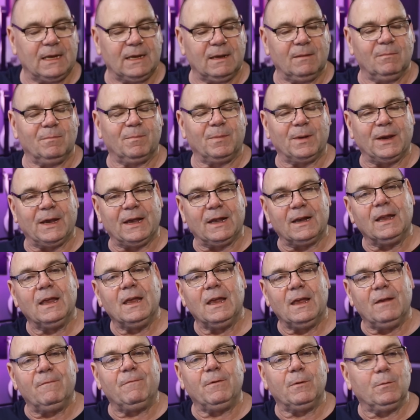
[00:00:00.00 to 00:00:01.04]
an impact
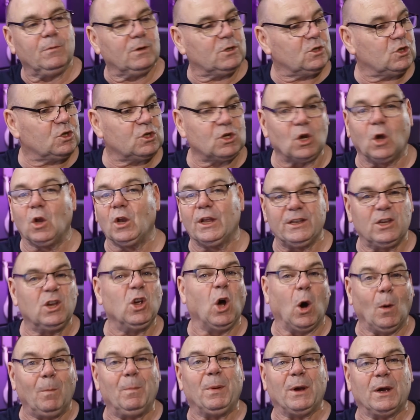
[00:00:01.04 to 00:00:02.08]
if it was solid
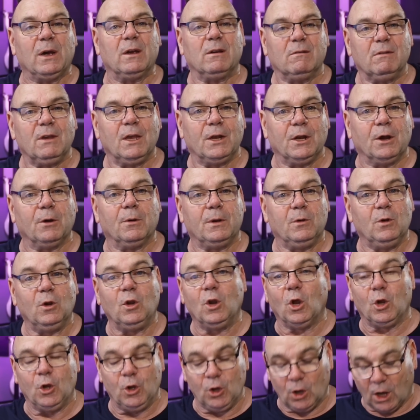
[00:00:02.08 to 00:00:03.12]
copper, you know,
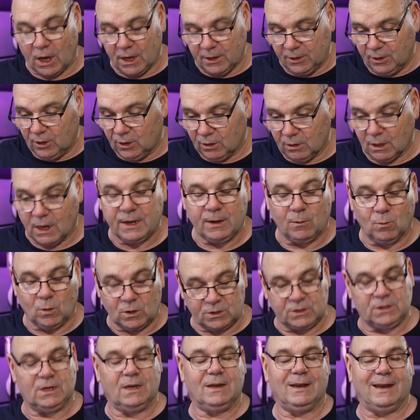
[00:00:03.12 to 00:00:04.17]
and it
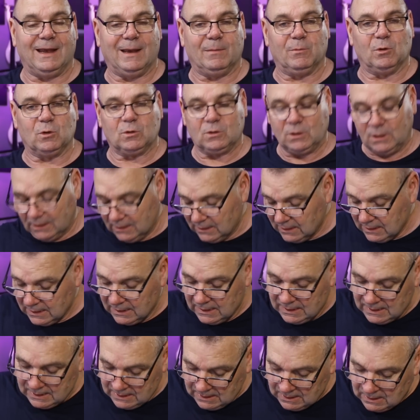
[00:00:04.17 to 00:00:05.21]
wasn't enameled.
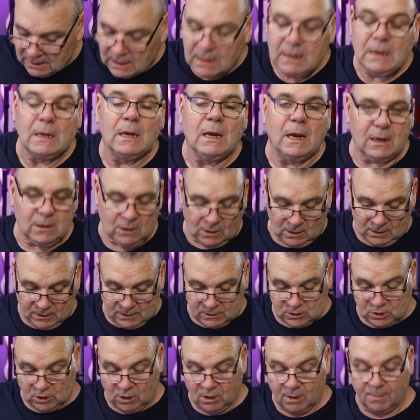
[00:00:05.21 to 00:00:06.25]
A lot of the
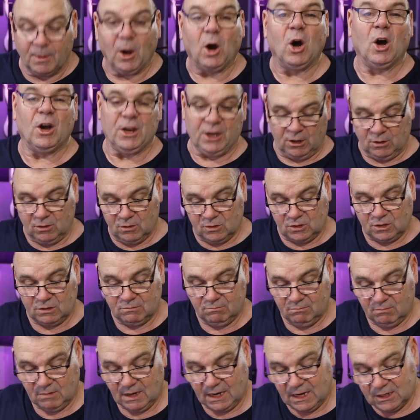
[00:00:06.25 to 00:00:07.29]
time I use
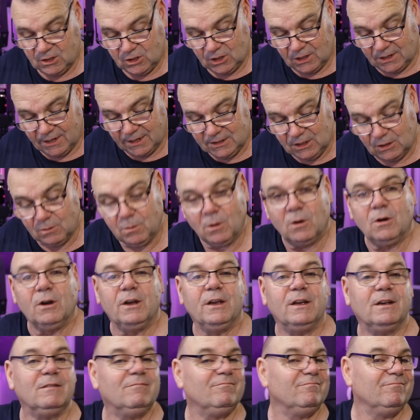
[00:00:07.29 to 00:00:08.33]
insulated
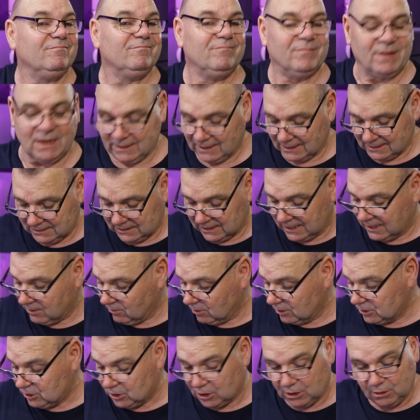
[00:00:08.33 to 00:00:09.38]
wire, and that's how
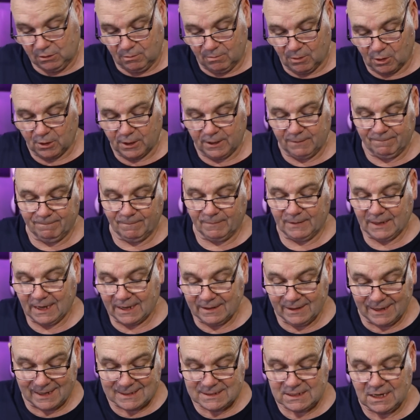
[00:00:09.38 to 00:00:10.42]
I tune mine.
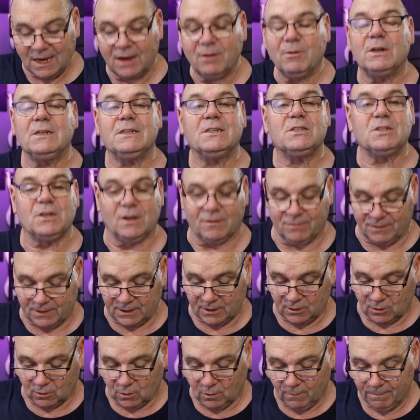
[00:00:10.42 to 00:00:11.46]
And that's how I discovered
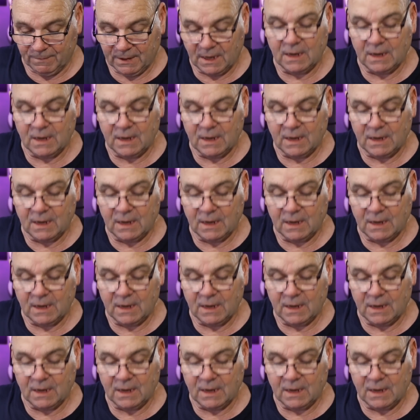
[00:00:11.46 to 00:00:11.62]
it all.